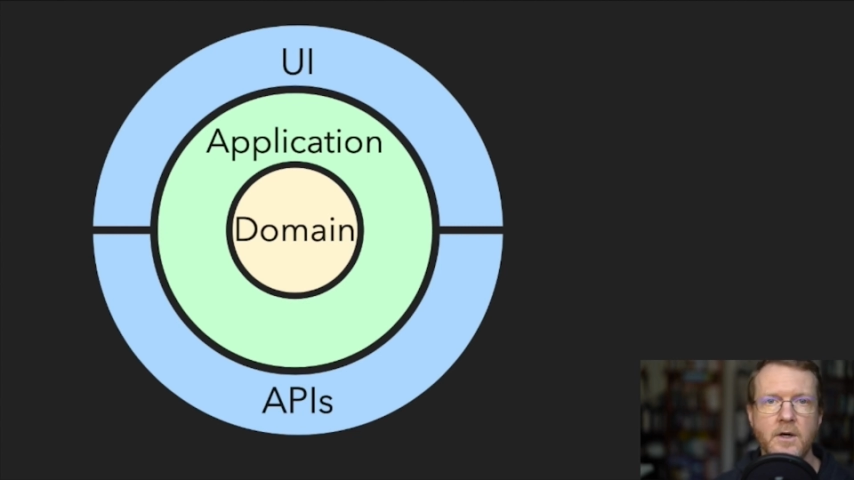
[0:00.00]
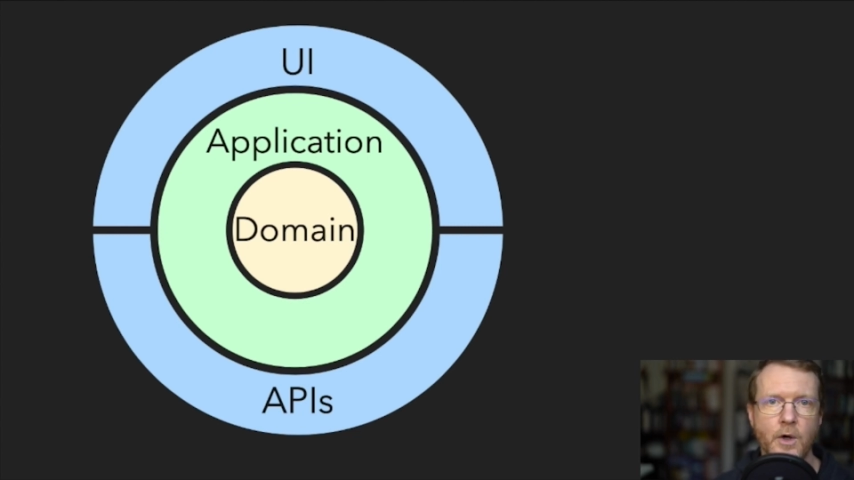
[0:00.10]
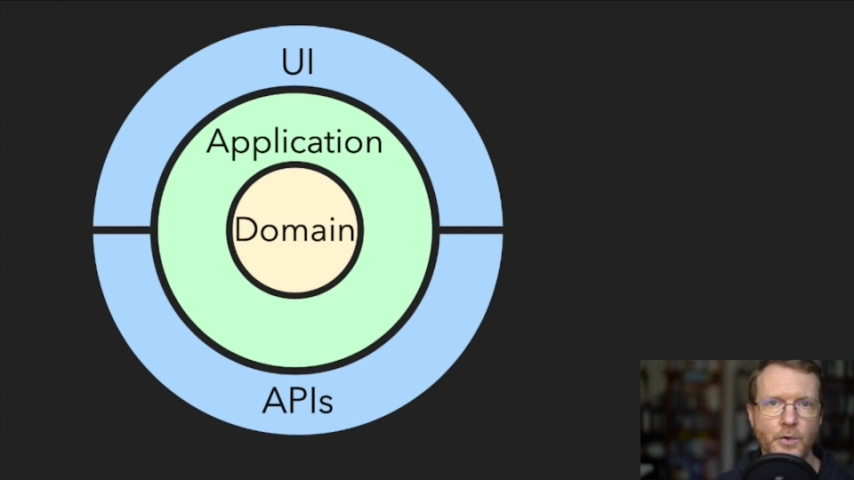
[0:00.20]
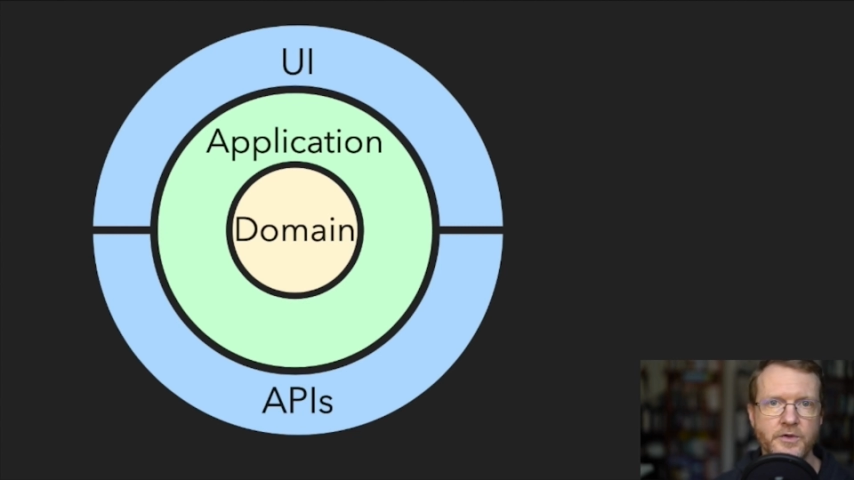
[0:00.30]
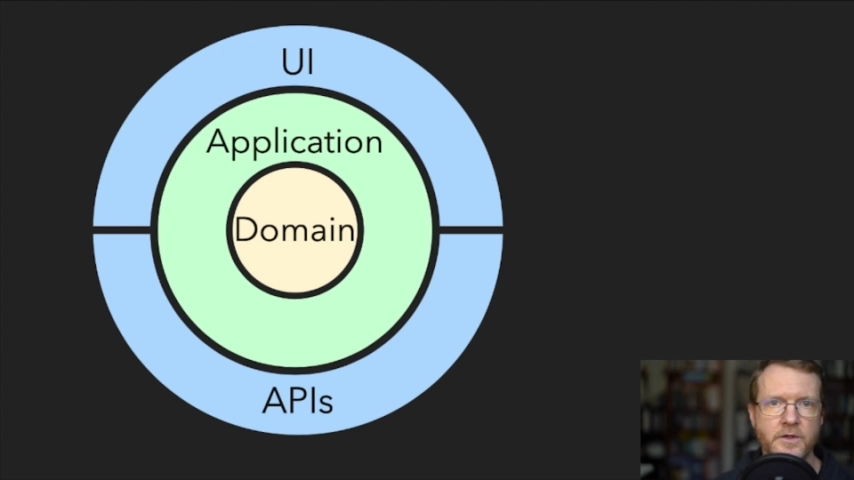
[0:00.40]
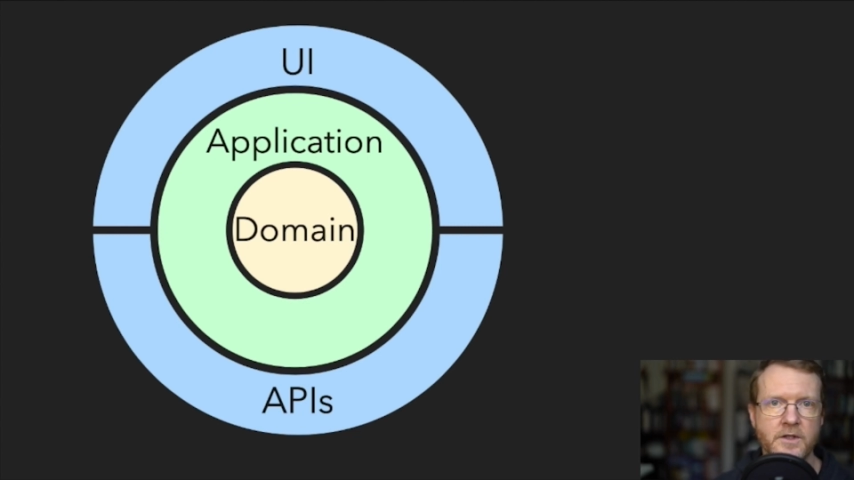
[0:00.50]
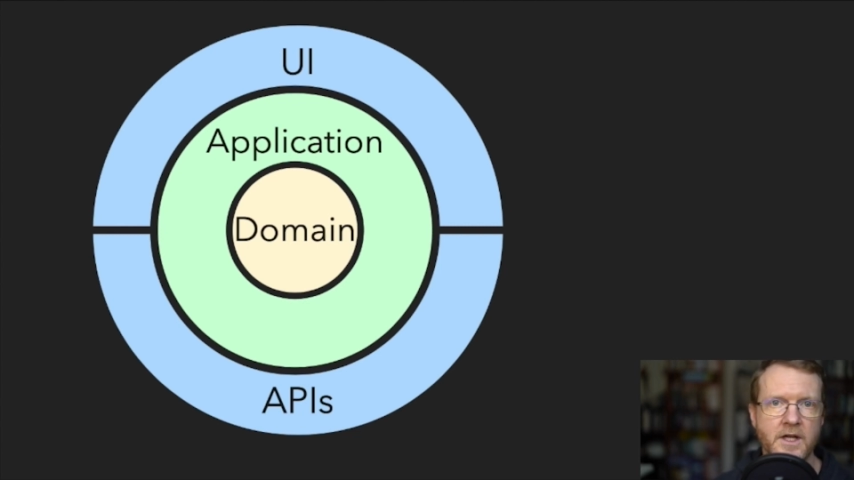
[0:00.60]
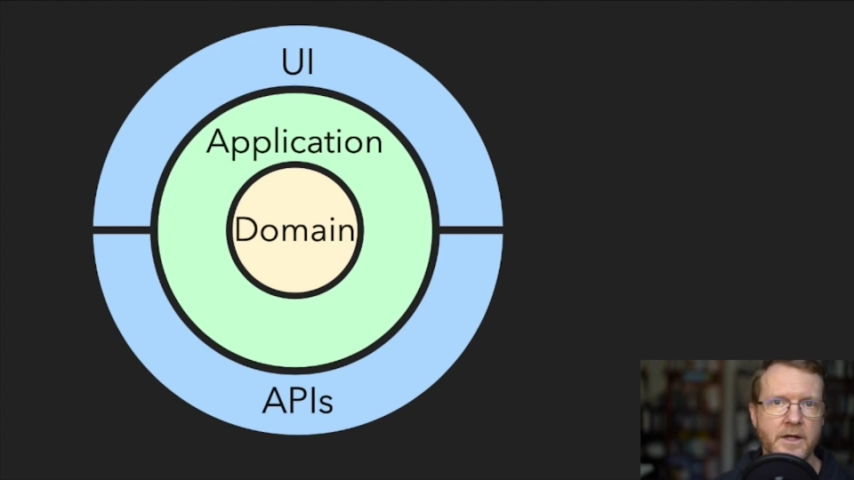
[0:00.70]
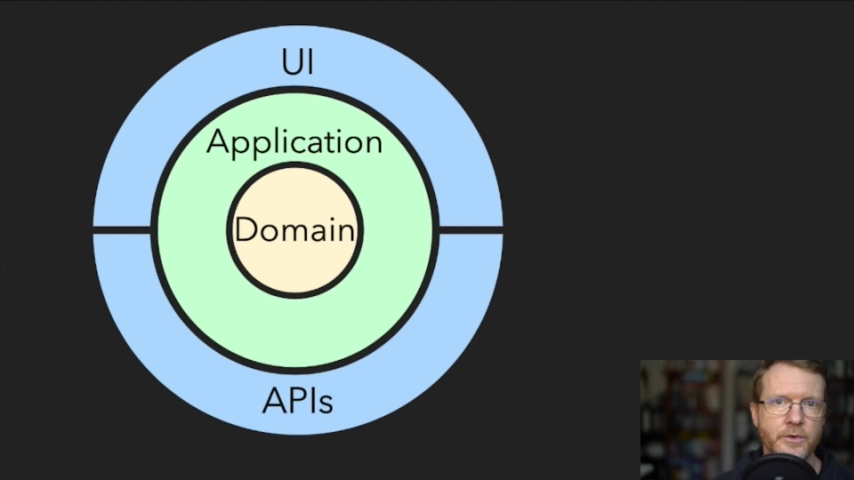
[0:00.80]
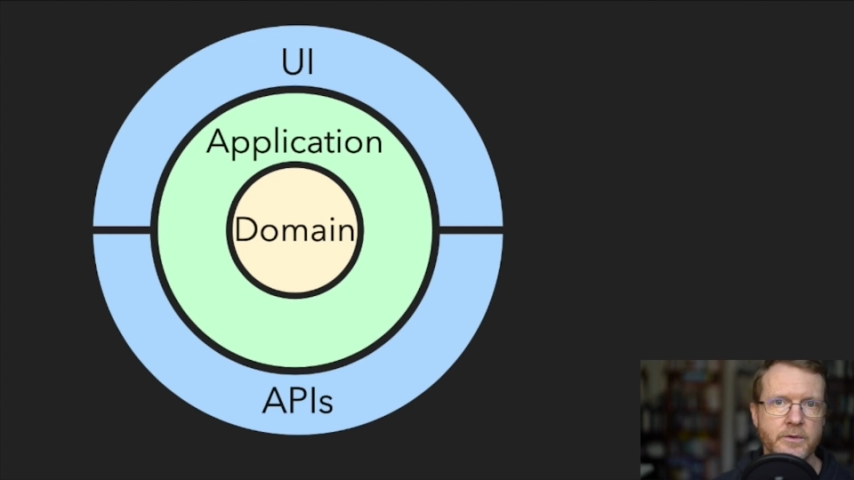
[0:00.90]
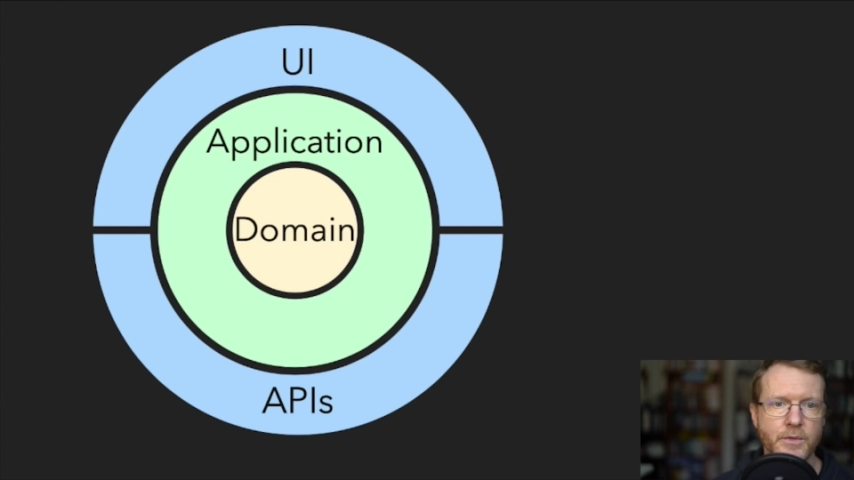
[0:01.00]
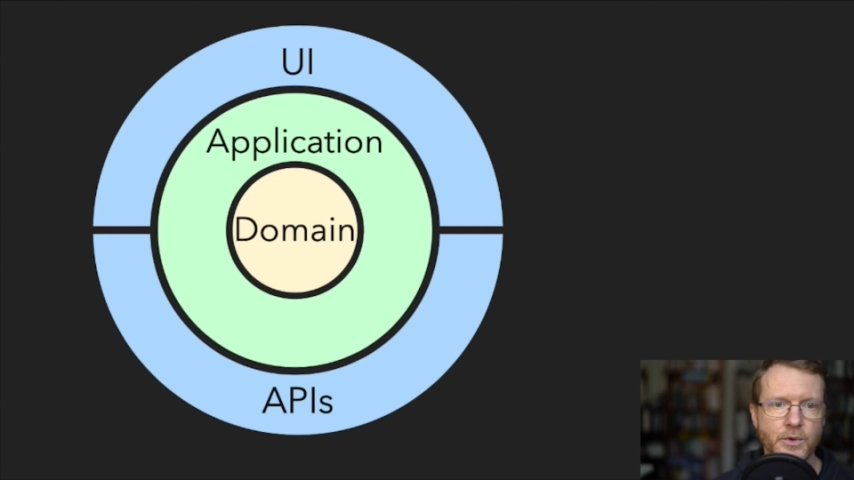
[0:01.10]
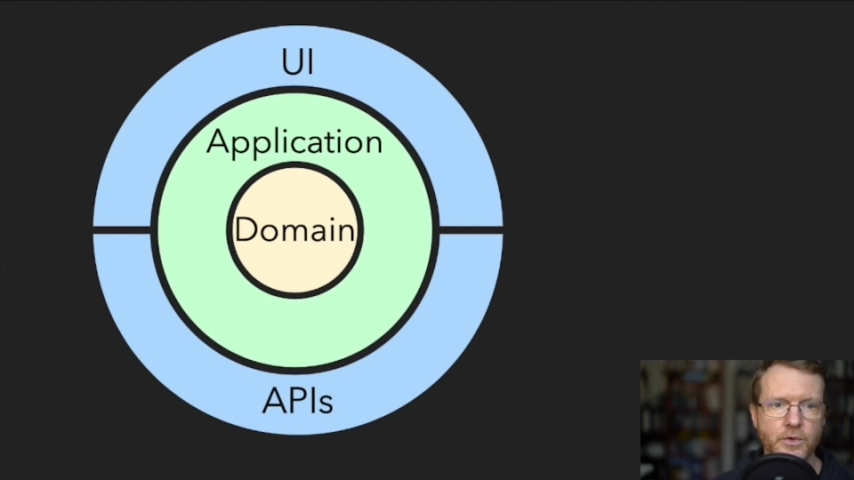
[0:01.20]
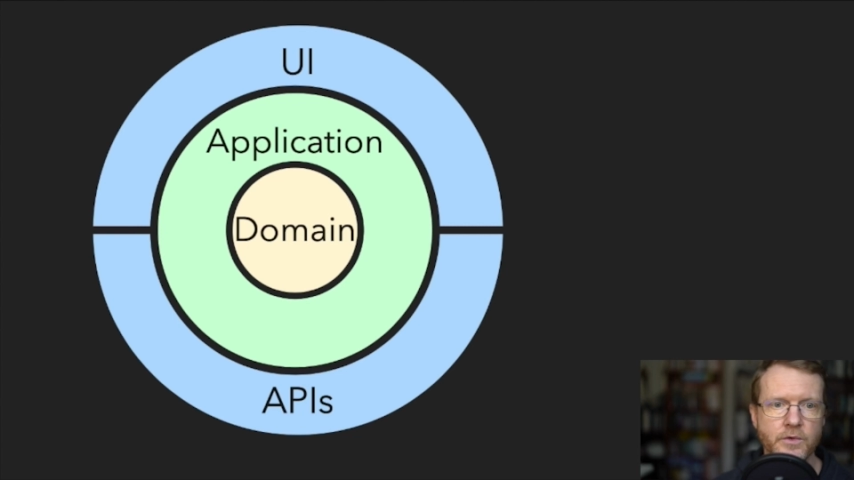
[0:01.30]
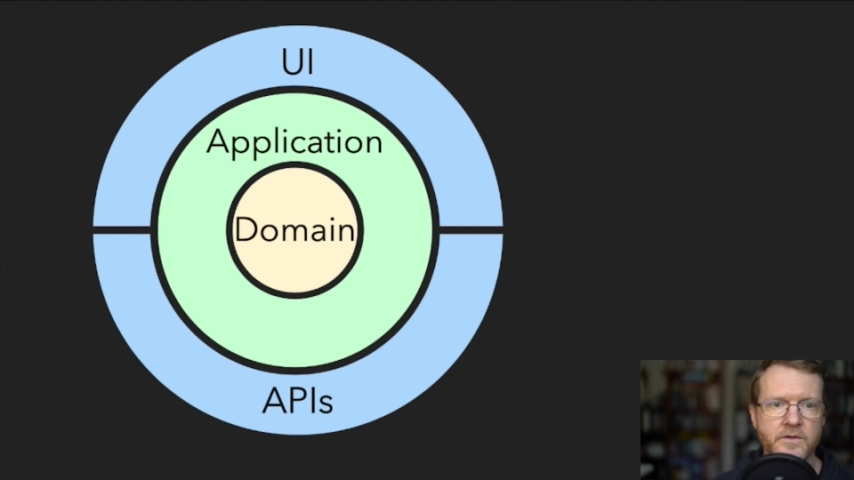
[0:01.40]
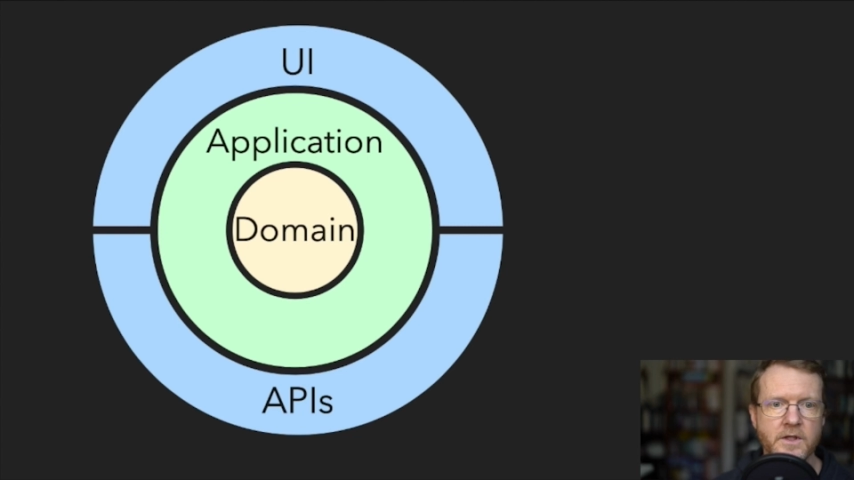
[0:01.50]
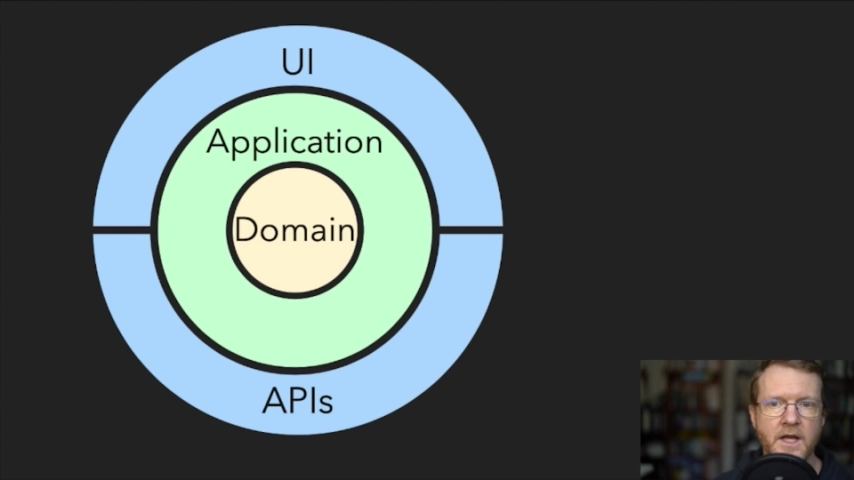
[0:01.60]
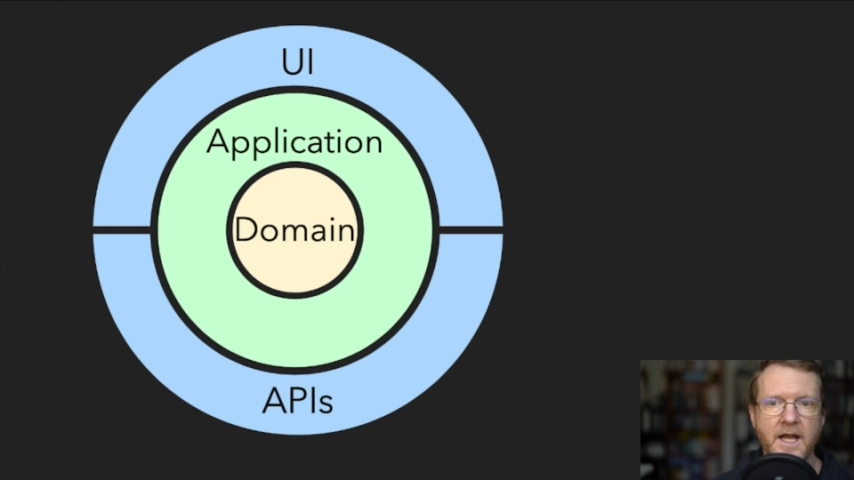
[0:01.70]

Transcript: altered, and removed